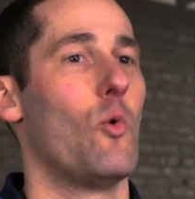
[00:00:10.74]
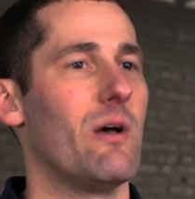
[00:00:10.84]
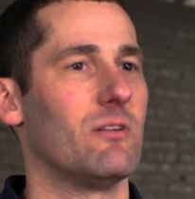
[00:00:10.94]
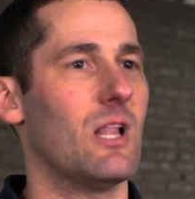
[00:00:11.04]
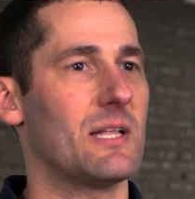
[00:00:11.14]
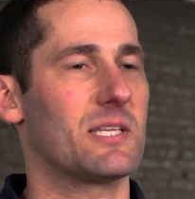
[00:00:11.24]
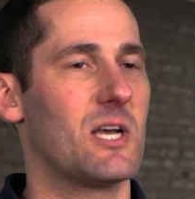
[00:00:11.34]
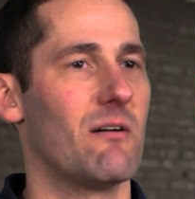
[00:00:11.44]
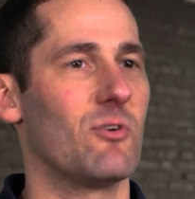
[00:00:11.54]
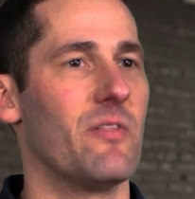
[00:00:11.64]
We have a lot to
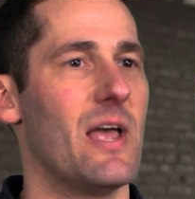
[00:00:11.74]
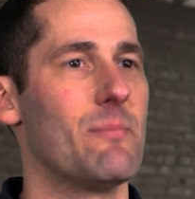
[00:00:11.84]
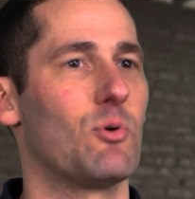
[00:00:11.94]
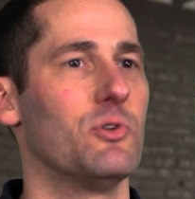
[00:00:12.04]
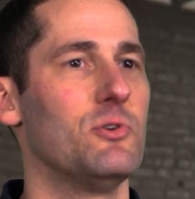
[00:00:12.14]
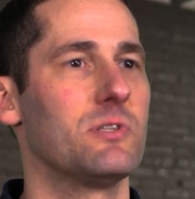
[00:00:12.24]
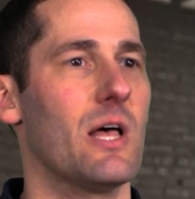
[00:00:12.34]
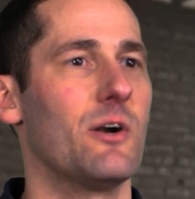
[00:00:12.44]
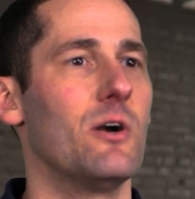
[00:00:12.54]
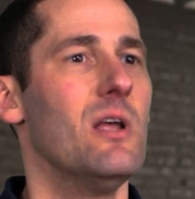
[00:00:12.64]
cover in the April
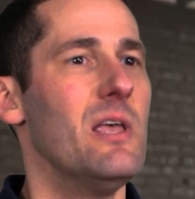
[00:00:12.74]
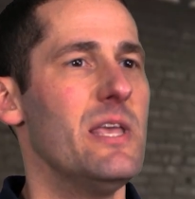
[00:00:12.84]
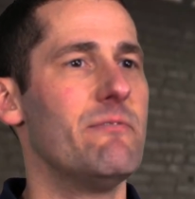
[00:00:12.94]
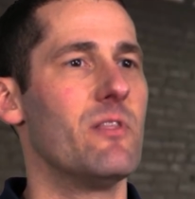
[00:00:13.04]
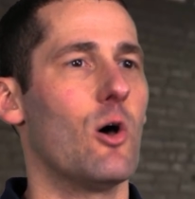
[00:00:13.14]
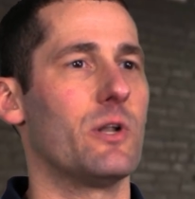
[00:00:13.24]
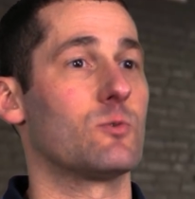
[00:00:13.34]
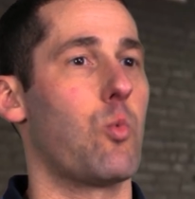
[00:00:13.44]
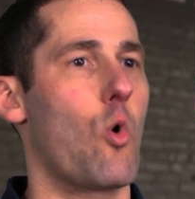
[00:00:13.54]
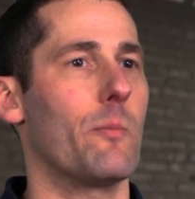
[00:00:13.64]
newsletter. Even though it
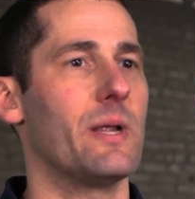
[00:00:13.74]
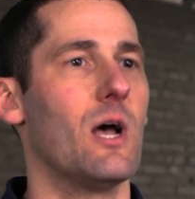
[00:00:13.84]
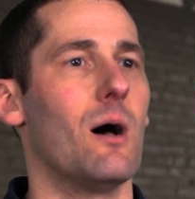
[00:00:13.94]
is warming